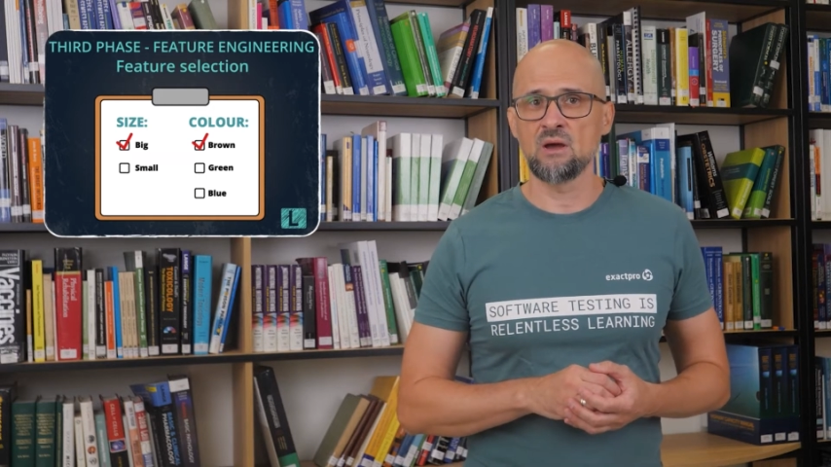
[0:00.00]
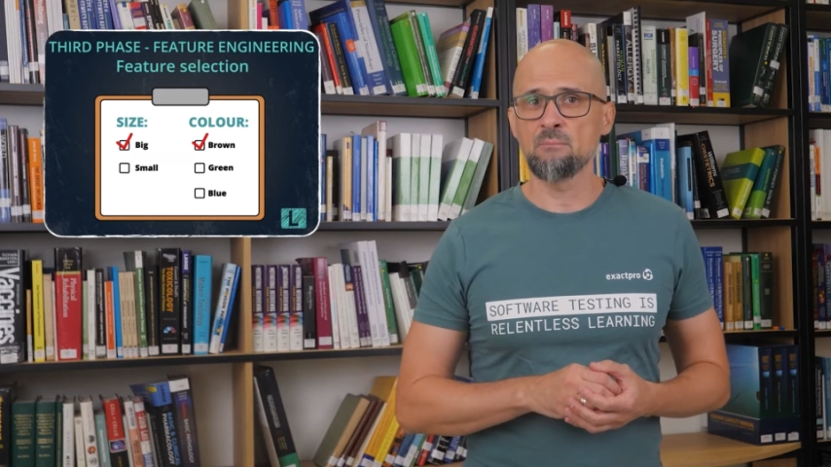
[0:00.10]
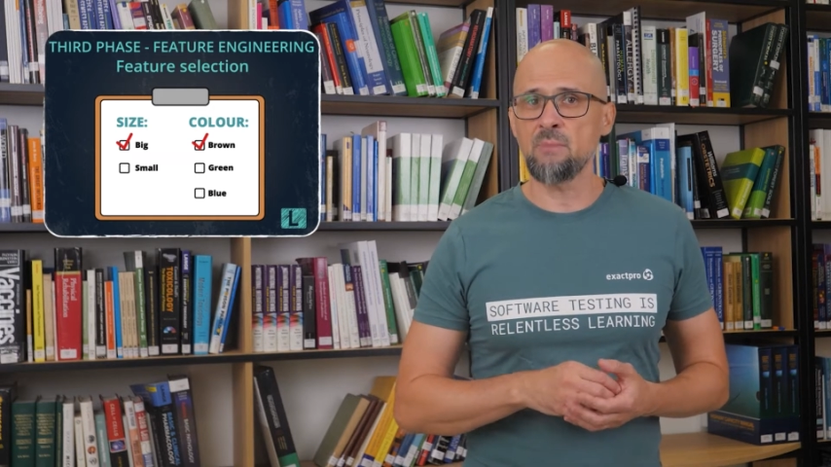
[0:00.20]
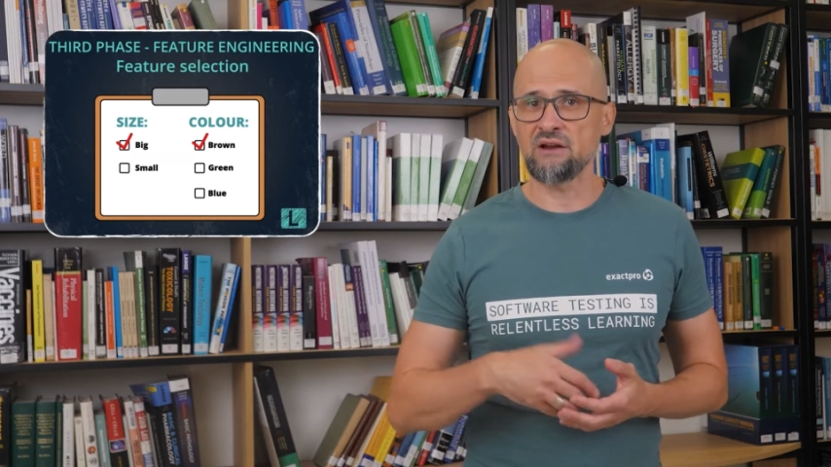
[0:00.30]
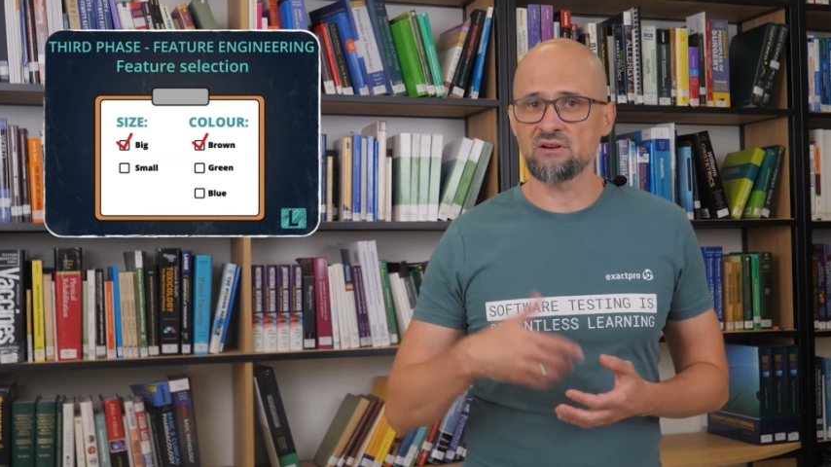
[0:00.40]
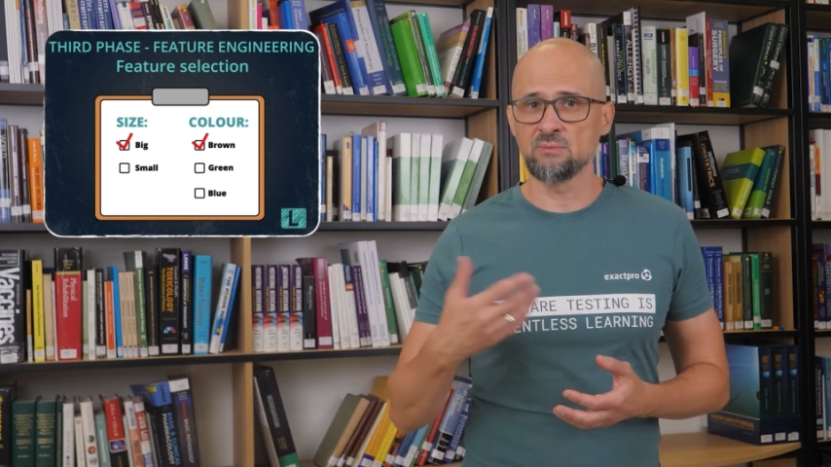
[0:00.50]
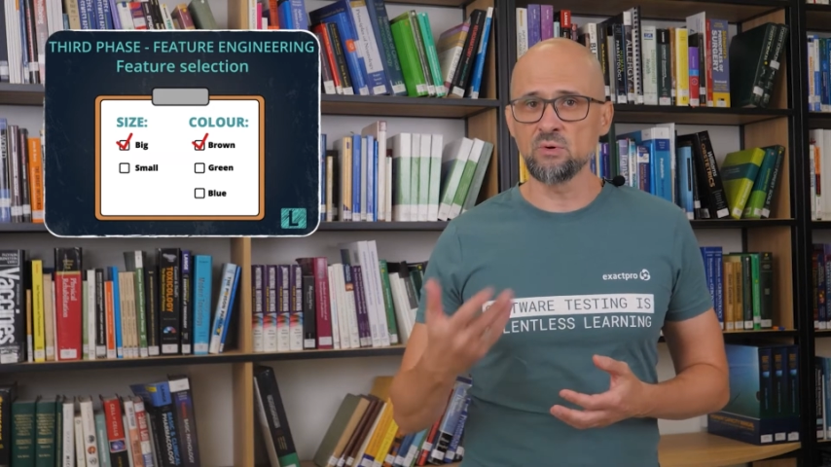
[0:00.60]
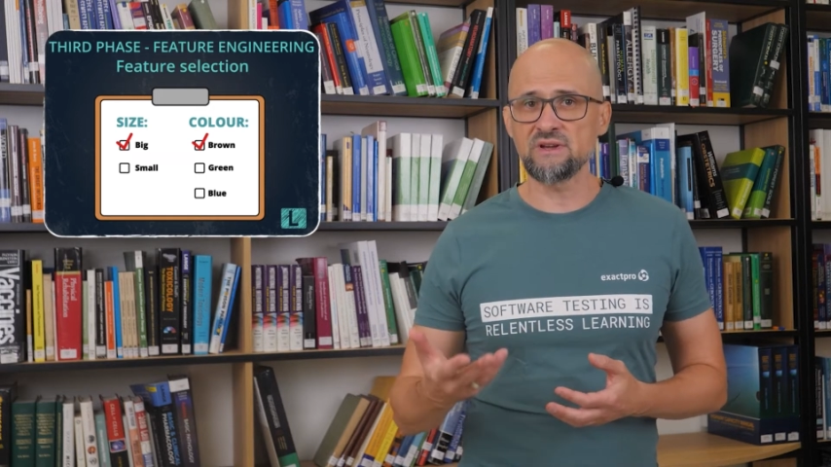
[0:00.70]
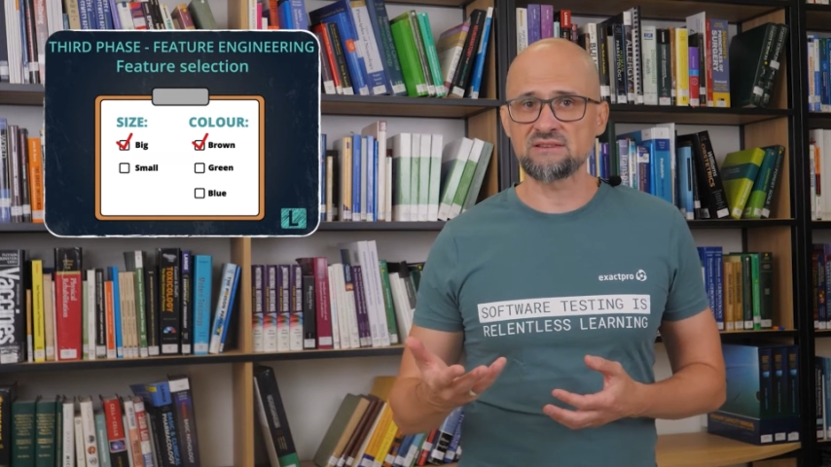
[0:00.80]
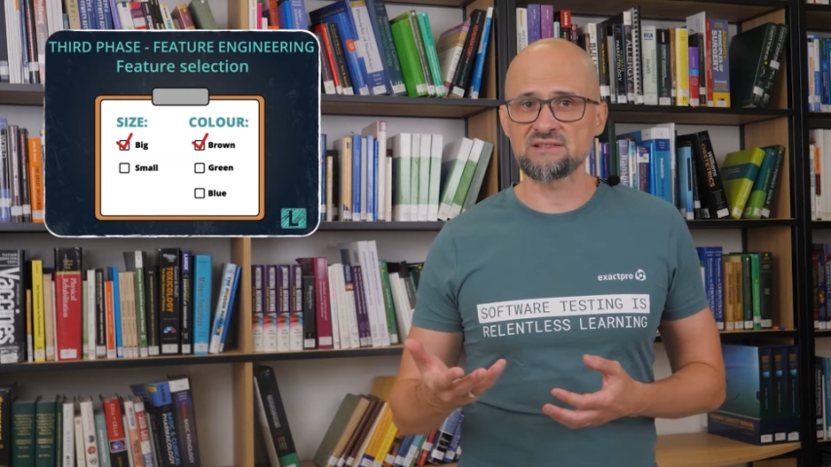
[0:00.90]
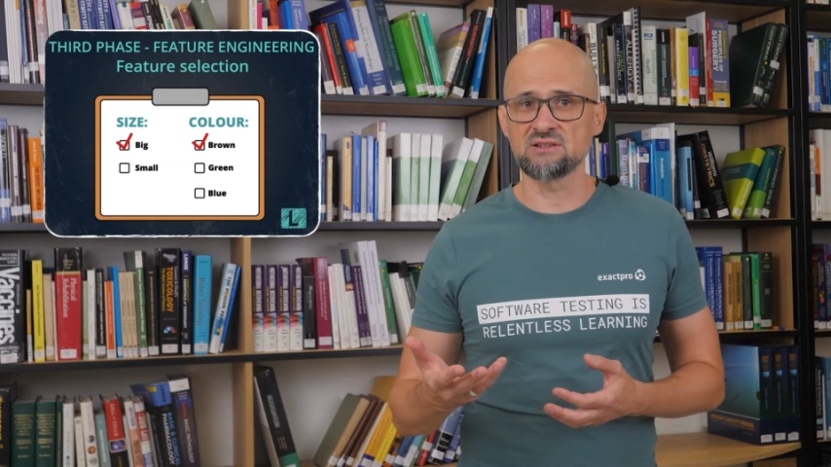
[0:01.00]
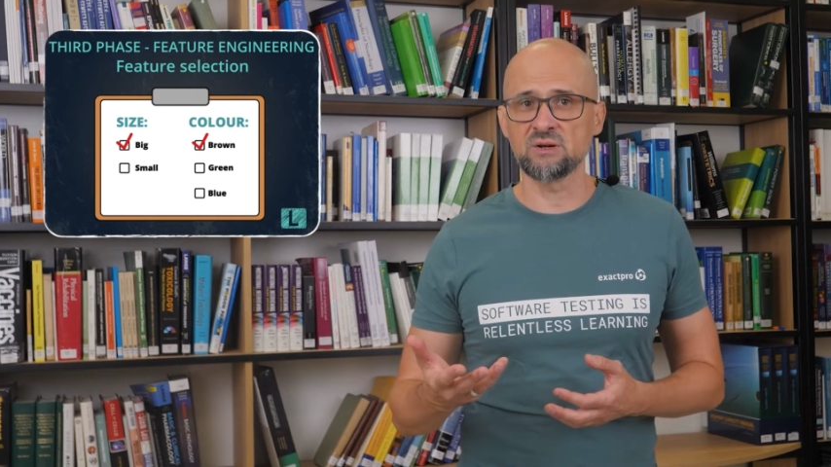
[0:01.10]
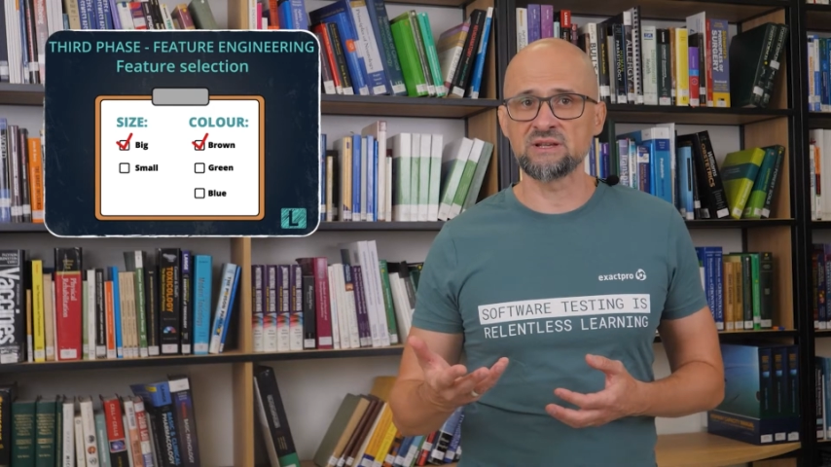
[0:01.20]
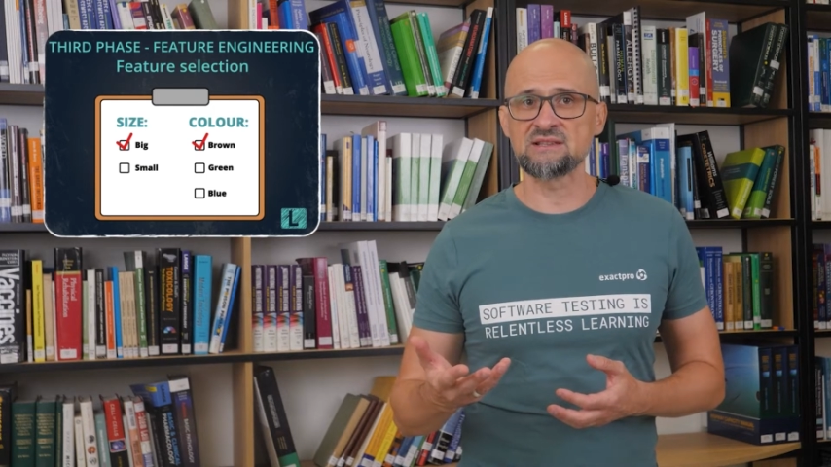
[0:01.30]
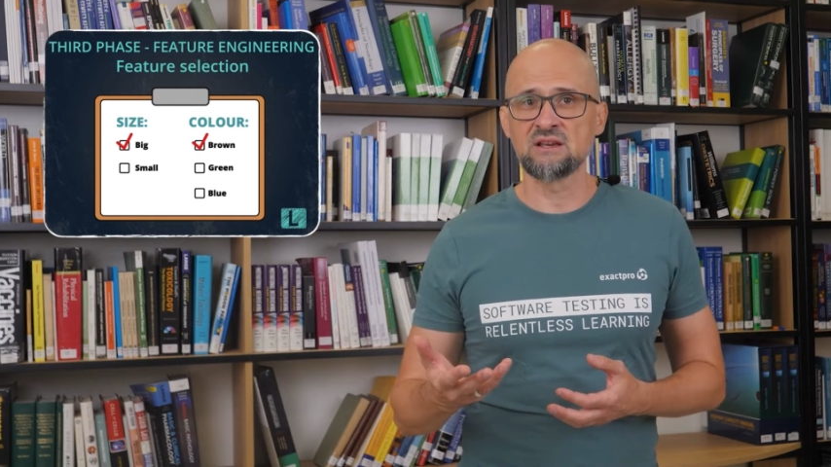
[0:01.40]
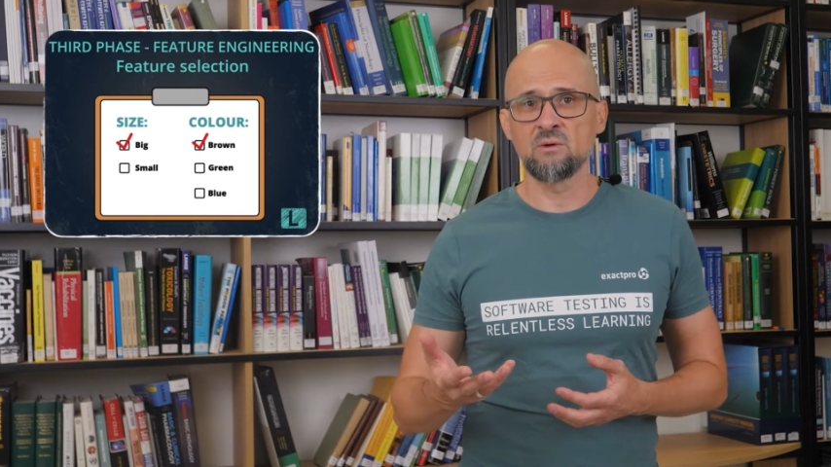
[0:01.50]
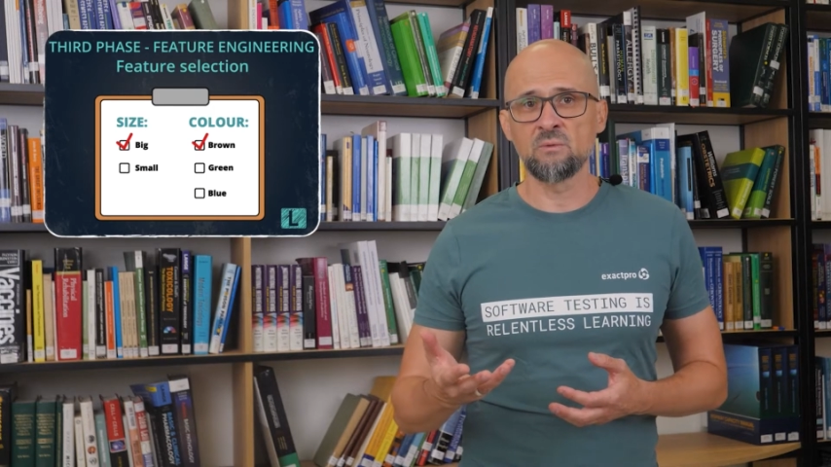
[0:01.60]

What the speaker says: By removing this noise,